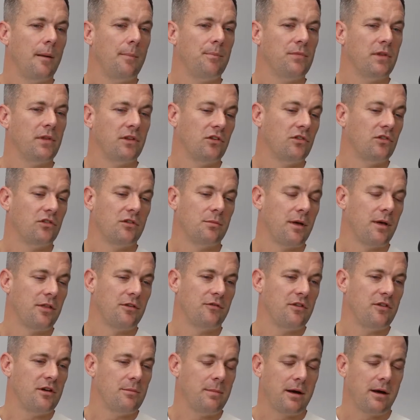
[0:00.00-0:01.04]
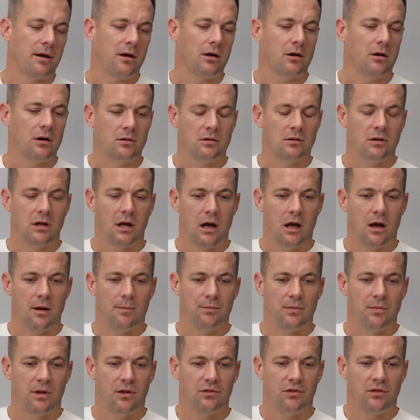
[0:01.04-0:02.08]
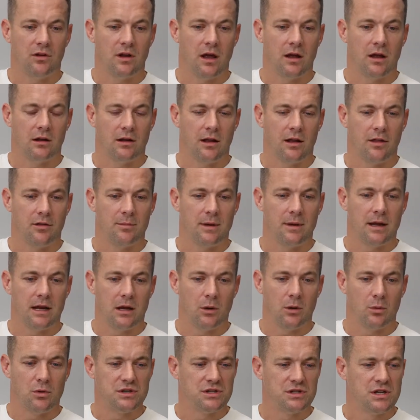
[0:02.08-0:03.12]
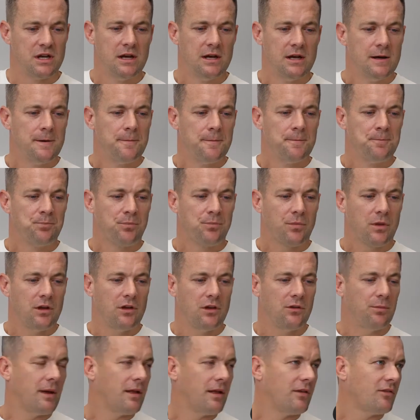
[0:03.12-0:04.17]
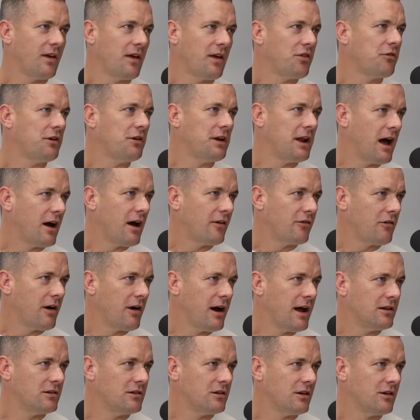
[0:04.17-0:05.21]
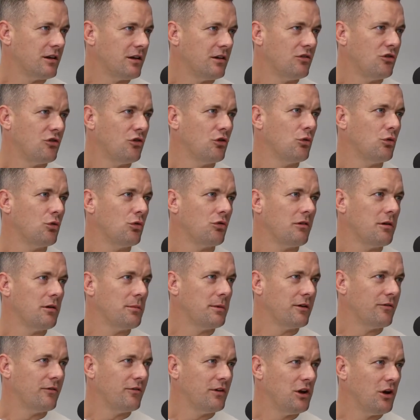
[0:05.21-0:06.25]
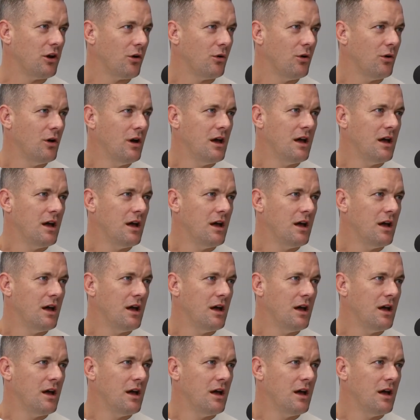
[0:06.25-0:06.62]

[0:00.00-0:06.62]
this is some other feedback I got yesterday in another meeting, was you spend, say, $3,500 on a 2-3 minute video.